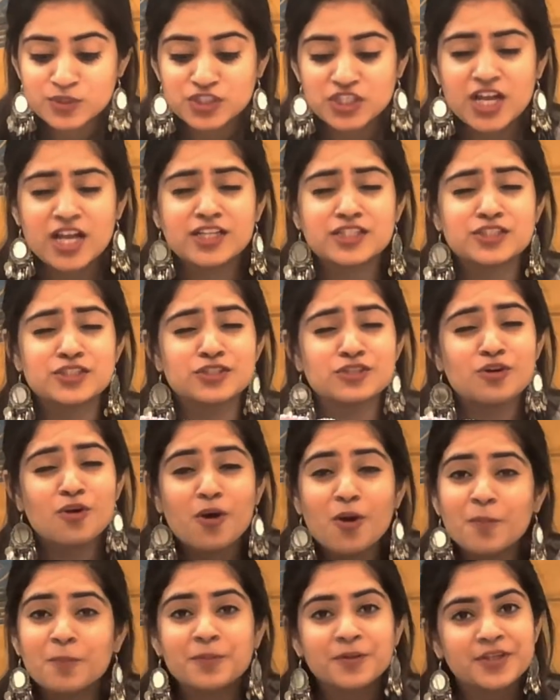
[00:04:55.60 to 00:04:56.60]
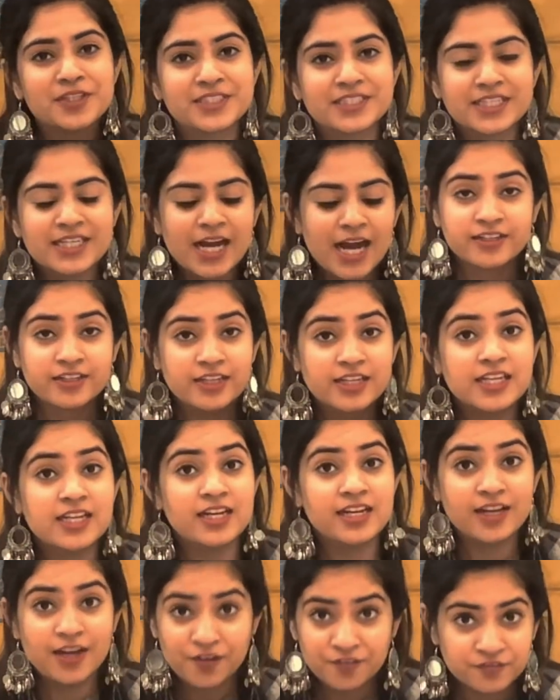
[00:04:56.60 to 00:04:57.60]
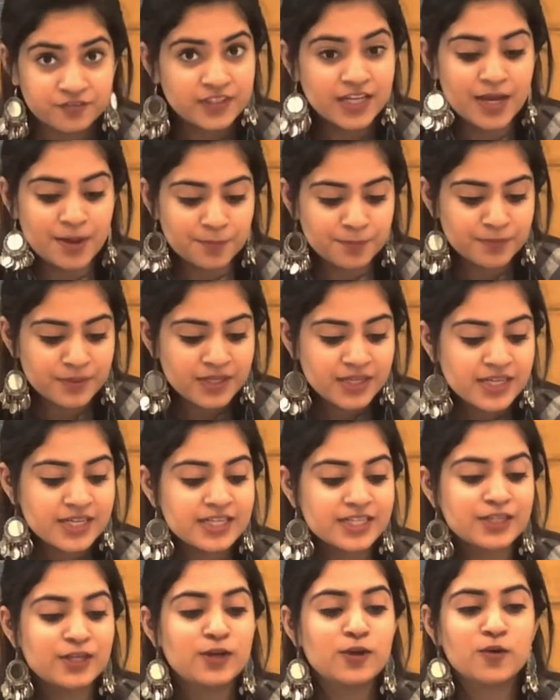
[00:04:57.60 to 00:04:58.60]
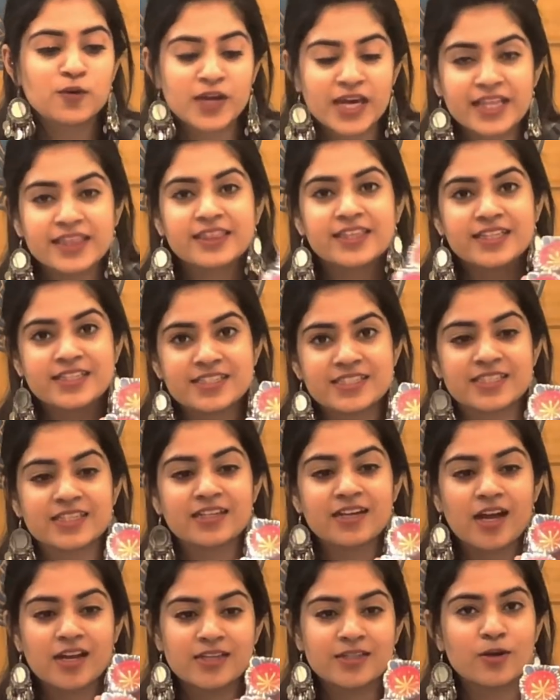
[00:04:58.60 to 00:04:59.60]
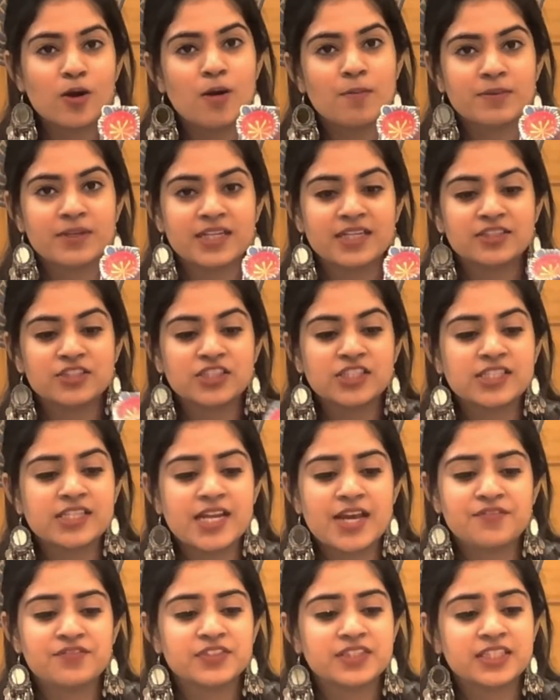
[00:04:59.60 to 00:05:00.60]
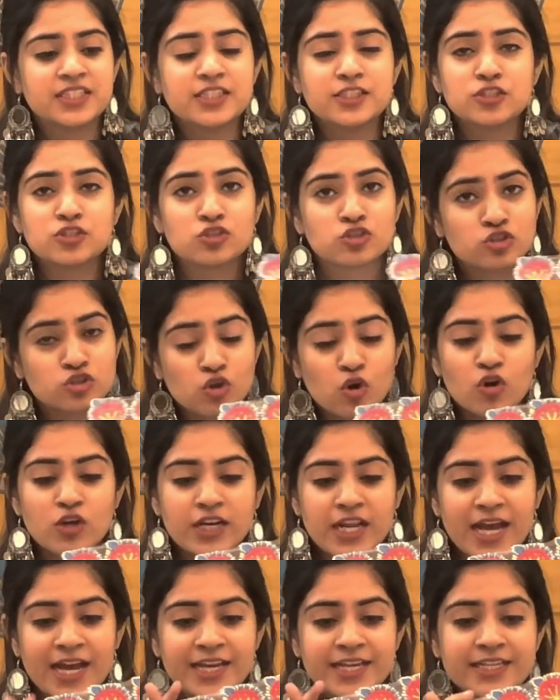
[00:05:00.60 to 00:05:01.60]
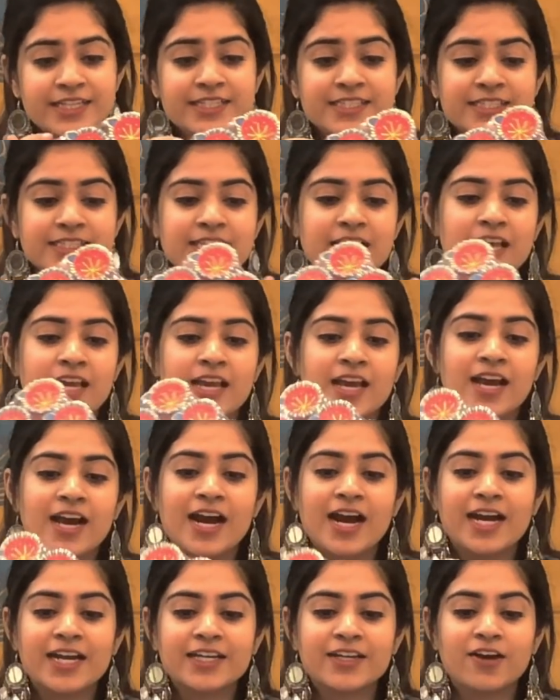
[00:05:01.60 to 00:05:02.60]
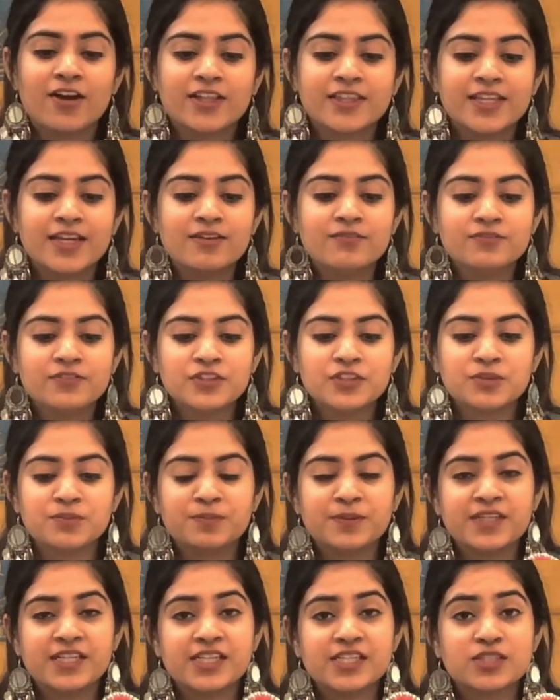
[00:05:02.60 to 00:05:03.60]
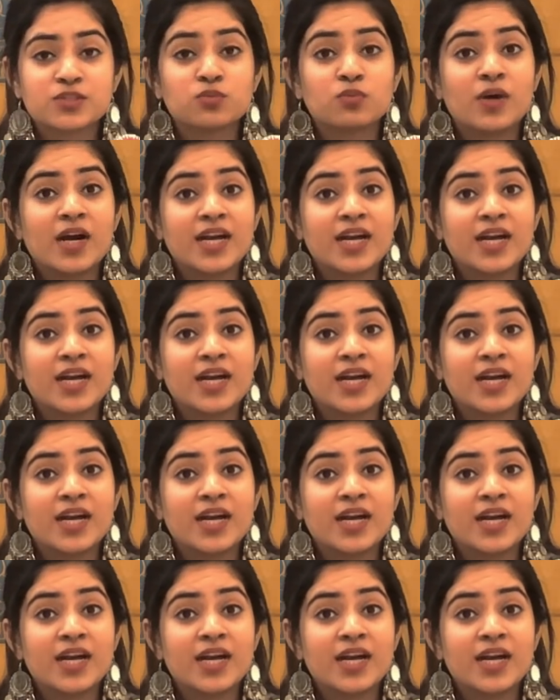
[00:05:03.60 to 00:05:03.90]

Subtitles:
which are so pretty. I really love them. Look at this, the color combination and everything is so nice. I got them for rupees